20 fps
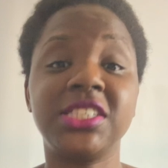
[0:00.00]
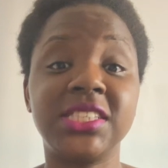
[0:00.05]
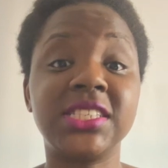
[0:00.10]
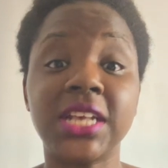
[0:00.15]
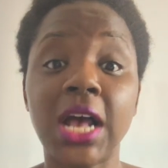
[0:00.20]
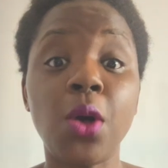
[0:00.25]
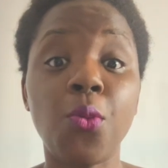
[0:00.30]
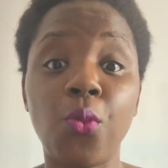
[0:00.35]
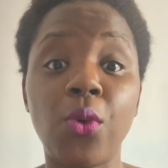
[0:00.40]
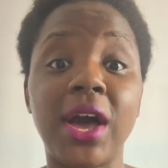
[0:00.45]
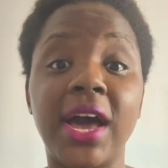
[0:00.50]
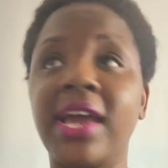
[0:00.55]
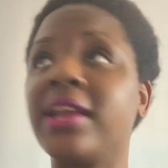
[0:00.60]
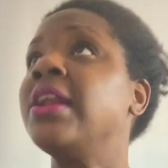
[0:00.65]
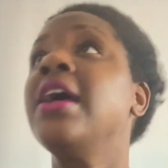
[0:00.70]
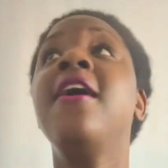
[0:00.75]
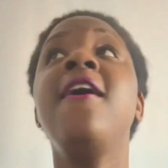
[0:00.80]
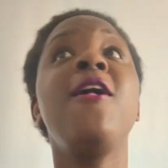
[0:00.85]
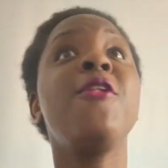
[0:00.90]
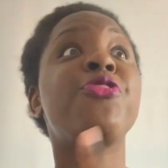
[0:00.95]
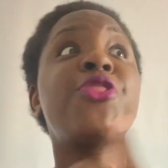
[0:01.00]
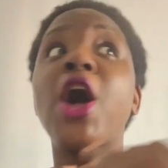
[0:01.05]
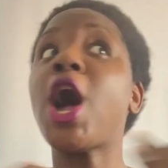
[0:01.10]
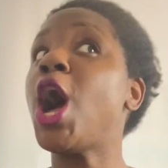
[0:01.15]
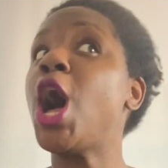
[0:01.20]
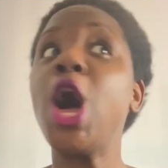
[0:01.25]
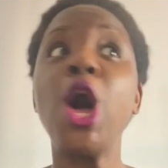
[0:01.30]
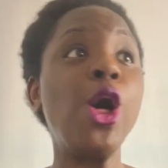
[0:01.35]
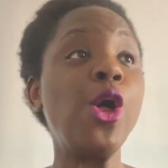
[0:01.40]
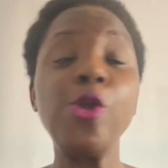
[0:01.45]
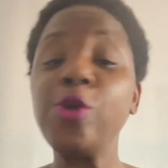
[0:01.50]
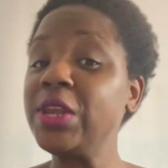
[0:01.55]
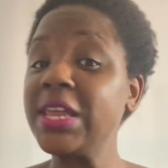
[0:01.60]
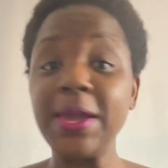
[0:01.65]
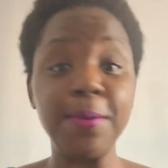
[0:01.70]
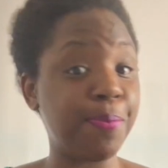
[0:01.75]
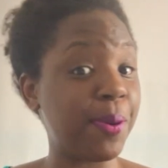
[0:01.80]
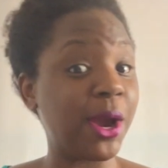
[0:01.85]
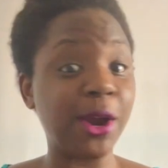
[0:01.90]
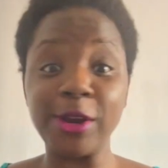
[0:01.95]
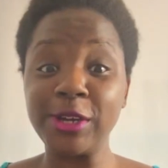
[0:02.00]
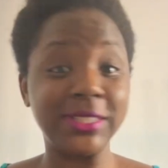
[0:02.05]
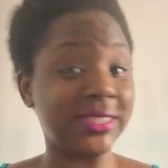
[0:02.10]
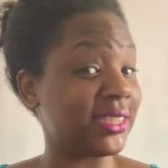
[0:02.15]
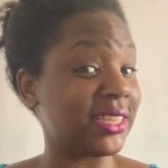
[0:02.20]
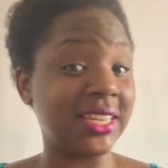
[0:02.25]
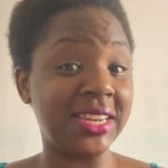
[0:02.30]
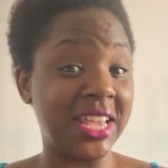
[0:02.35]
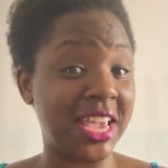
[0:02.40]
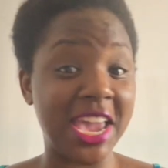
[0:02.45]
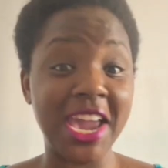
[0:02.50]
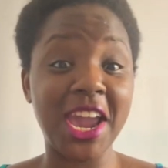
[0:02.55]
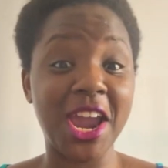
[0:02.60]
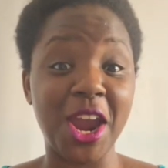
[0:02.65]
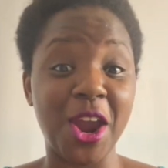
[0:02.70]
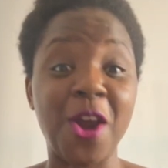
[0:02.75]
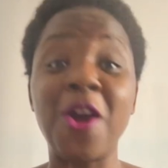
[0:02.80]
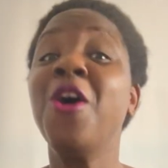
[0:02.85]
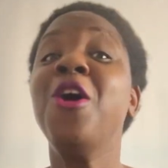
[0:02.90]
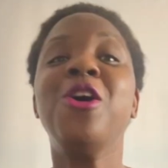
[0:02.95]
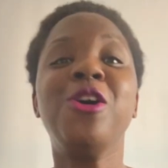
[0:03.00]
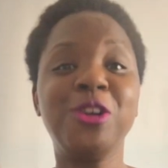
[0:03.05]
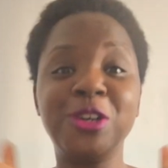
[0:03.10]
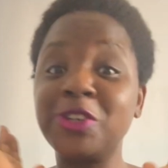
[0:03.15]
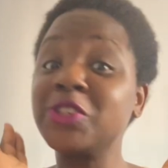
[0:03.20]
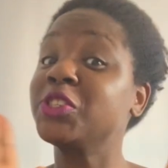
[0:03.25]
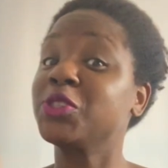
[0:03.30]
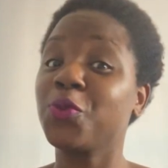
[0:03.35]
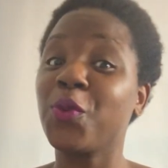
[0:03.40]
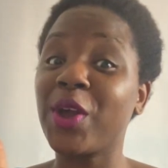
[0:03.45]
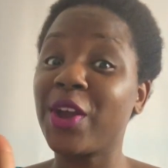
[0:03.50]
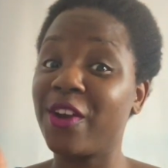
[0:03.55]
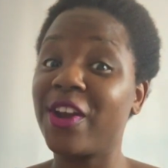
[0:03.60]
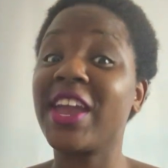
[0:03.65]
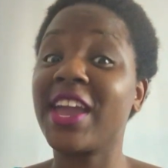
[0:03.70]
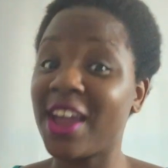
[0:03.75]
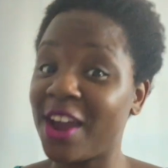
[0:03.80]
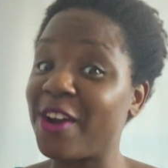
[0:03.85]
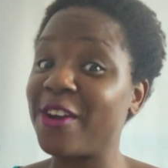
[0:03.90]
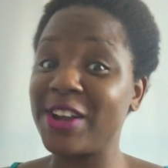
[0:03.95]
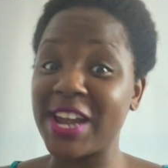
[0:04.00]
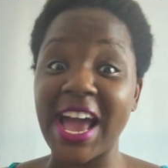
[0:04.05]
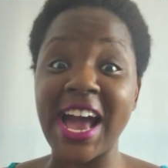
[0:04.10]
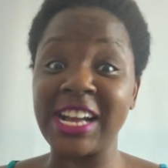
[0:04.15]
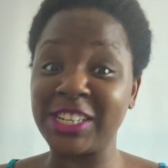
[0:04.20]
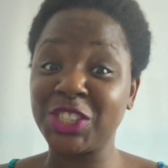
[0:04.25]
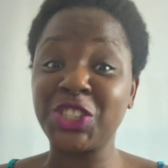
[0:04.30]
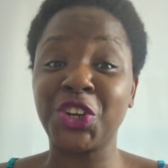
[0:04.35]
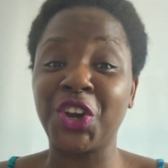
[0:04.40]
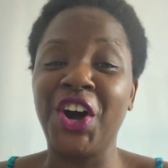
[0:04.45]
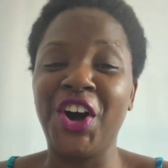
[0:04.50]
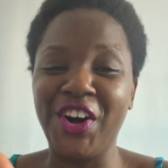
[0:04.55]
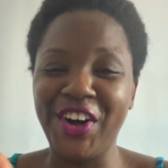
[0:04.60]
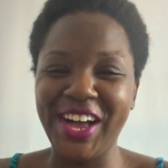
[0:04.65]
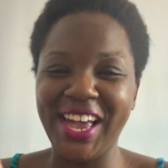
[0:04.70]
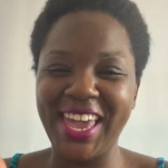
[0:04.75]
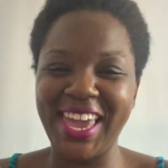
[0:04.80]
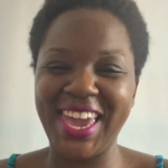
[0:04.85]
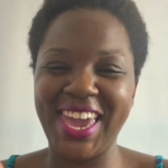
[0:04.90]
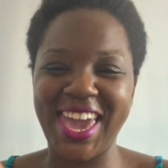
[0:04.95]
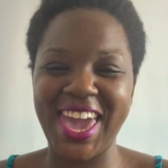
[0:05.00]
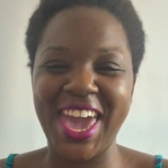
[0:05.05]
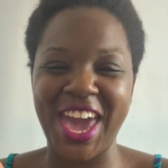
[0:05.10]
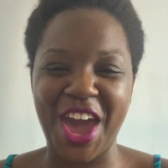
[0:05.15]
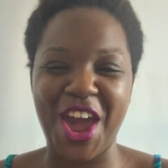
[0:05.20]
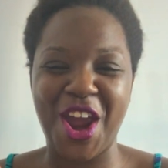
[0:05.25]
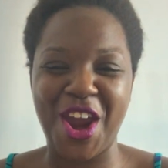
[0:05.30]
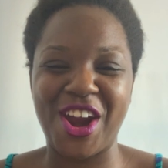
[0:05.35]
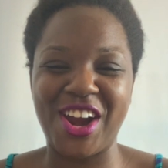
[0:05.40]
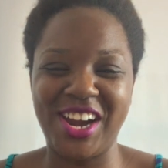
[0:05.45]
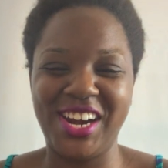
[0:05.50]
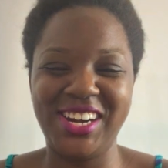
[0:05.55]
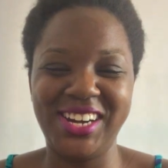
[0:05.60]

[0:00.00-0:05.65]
someone, the only person here who's wearing her natural hair.